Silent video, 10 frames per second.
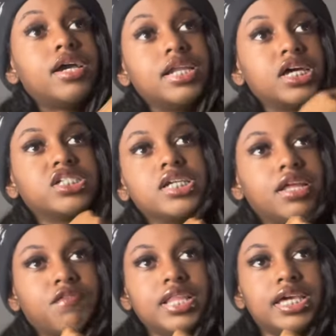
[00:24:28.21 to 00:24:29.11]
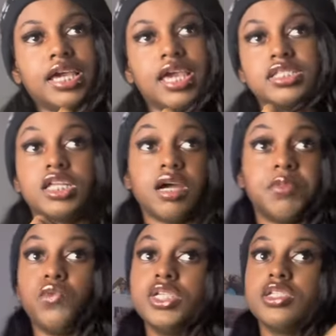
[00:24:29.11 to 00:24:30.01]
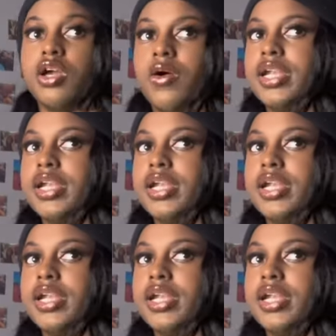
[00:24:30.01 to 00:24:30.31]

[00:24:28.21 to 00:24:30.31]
that shit didn't really kick in until a couple of weeks ago.